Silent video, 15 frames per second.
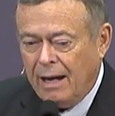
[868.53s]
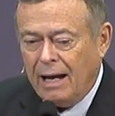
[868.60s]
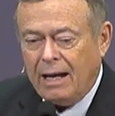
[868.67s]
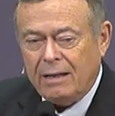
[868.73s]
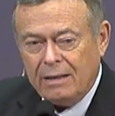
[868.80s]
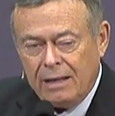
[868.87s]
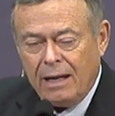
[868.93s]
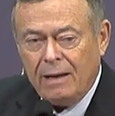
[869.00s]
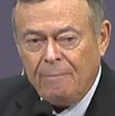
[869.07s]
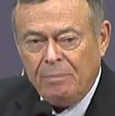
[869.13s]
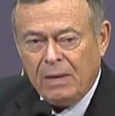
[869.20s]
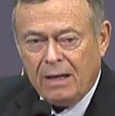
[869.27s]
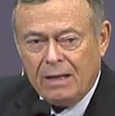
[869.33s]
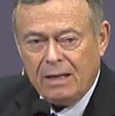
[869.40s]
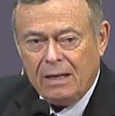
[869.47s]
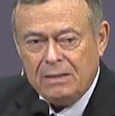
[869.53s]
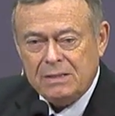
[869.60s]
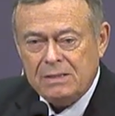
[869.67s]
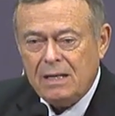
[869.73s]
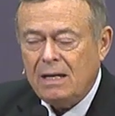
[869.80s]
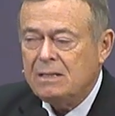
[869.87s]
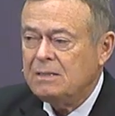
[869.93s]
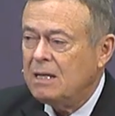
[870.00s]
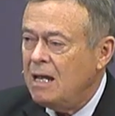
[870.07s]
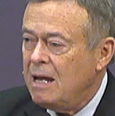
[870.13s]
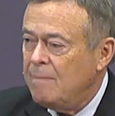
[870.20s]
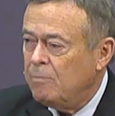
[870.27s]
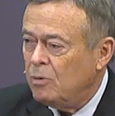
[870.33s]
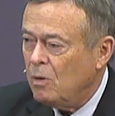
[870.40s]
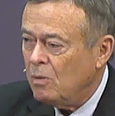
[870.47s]
And then it says
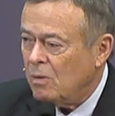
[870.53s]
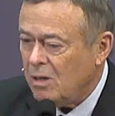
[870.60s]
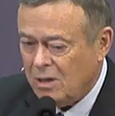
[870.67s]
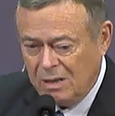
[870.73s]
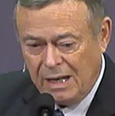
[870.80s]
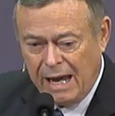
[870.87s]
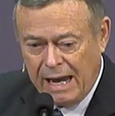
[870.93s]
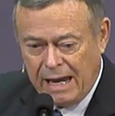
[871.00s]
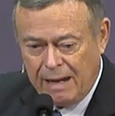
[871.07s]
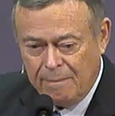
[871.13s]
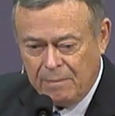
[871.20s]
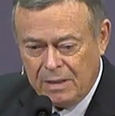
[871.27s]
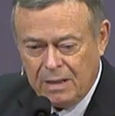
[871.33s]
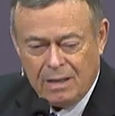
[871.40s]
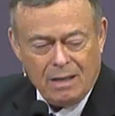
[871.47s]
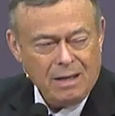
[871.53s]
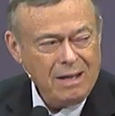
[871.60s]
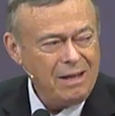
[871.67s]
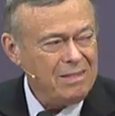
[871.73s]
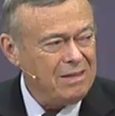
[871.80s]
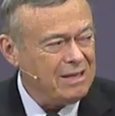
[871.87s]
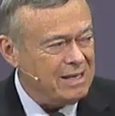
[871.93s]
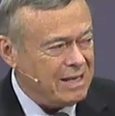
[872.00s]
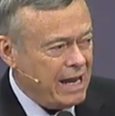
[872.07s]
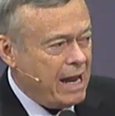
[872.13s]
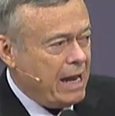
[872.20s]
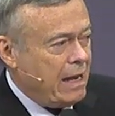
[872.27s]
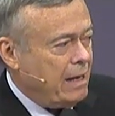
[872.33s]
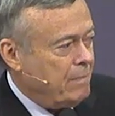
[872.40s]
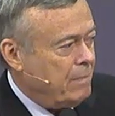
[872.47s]
he proclaimed the
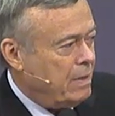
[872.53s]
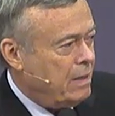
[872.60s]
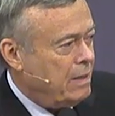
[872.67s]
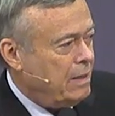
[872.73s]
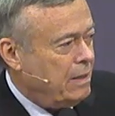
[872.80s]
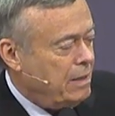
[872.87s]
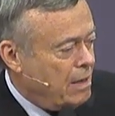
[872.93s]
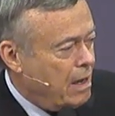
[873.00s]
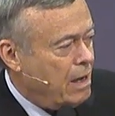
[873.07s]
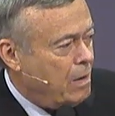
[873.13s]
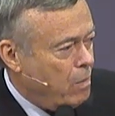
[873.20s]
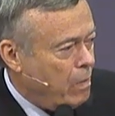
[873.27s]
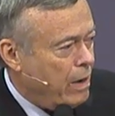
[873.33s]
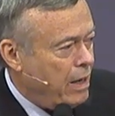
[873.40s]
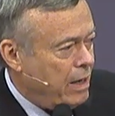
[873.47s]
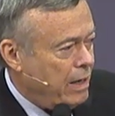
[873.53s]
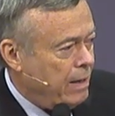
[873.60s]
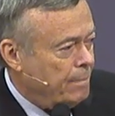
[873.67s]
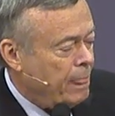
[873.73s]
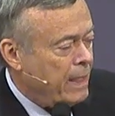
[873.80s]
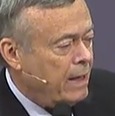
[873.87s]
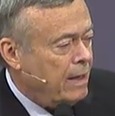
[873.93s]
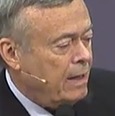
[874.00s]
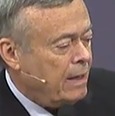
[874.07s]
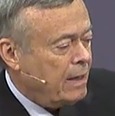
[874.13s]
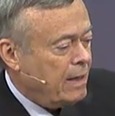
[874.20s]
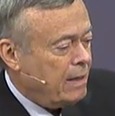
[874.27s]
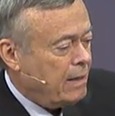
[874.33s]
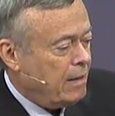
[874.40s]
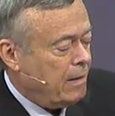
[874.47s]
name Yahweh.
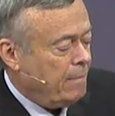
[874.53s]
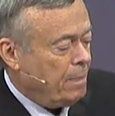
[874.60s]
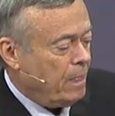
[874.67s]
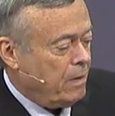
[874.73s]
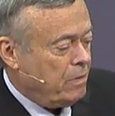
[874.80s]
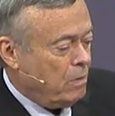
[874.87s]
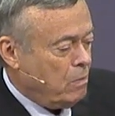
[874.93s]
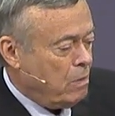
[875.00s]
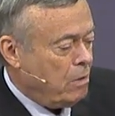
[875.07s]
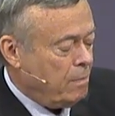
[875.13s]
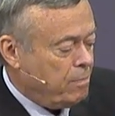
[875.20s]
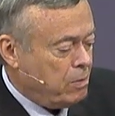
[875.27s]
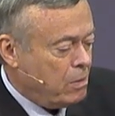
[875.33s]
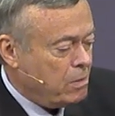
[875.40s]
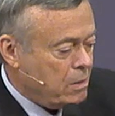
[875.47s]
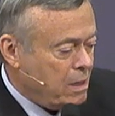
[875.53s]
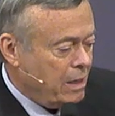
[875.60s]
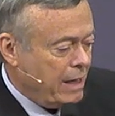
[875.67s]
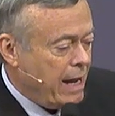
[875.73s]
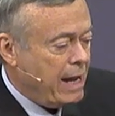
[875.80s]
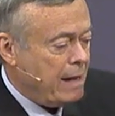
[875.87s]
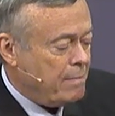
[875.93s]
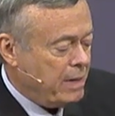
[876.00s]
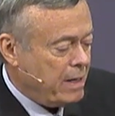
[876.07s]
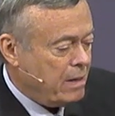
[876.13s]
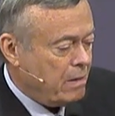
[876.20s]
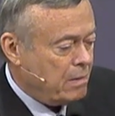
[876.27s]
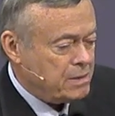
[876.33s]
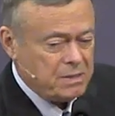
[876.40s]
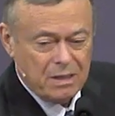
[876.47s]
Um, the word proclaim
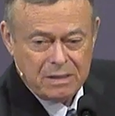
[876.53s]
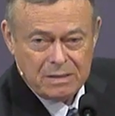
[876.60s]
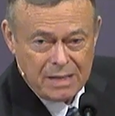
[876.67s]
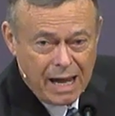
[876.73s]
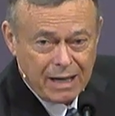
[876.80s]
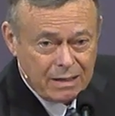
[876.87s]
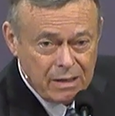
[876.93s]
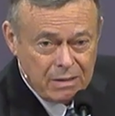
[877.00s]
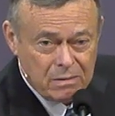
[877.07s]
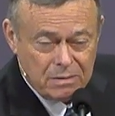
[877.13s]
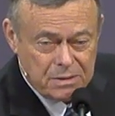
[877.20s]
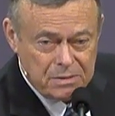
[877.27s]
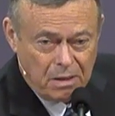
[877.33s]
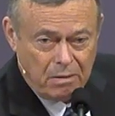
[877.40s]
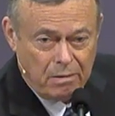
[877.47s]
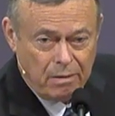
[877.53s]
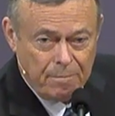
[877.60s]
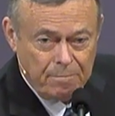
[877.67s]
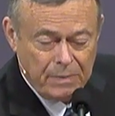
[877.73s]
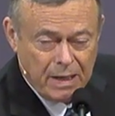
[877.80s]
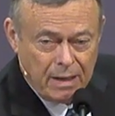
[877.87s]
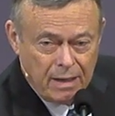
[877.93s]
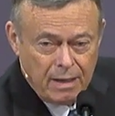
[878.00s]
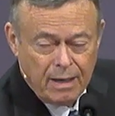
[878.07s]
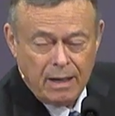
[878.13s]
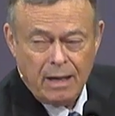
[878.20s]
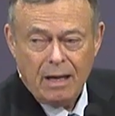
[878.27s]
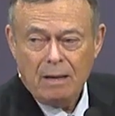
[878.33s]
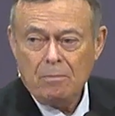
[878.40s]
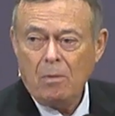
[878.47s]
here is a technical term,
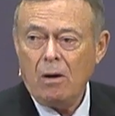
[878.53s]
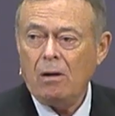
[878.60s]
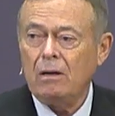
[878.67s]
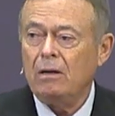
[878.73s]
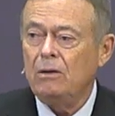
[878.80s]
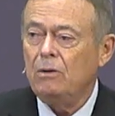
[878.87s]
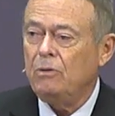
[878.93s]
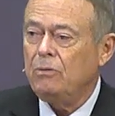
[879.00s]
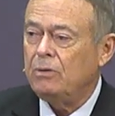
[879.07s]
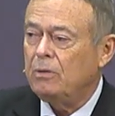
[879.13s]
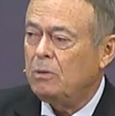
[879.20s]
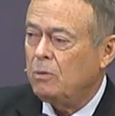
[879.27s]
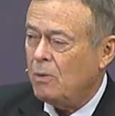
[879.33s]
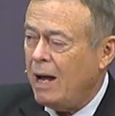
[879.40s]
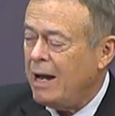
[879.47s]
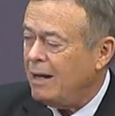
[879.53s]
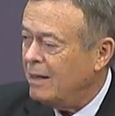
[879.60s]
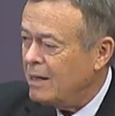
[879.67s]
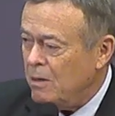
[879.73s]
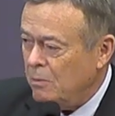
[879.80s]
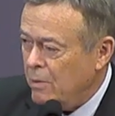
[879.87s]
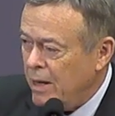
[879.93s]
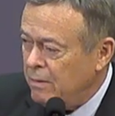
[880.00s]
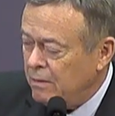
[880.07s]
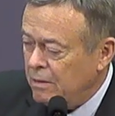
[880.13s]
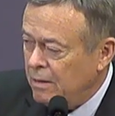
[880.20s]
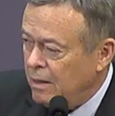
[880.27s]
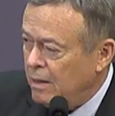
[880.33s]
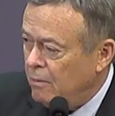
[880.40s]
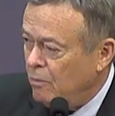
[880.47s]
and Martin Luther rightly
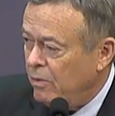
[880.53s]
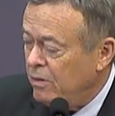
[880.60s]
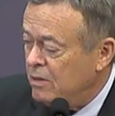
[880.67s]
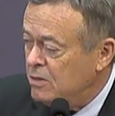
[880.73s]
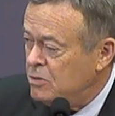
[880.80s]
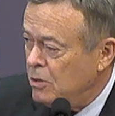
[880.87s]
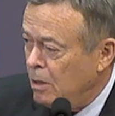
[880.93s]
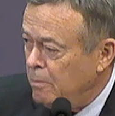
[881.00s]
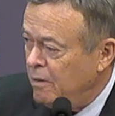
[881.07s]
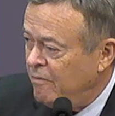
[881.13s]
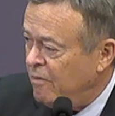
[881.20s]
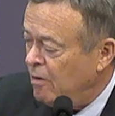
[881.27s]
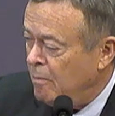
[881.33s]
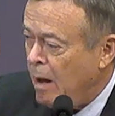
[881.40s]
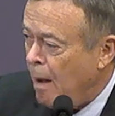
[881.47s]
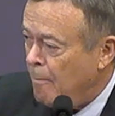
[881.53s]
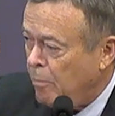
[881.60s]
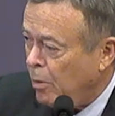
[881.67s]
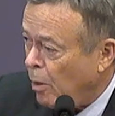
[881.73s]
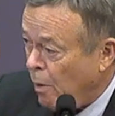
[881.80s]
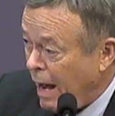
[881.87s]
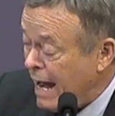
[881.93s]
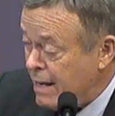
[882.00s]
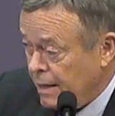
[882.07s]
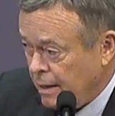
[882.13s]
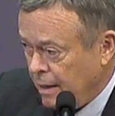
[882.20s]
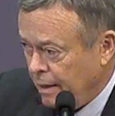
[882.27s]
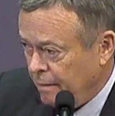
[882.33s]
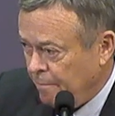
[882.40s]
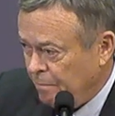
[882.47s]
rendered it with the German verb
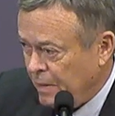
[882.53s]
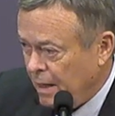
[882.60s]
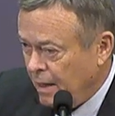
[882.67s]
predigen.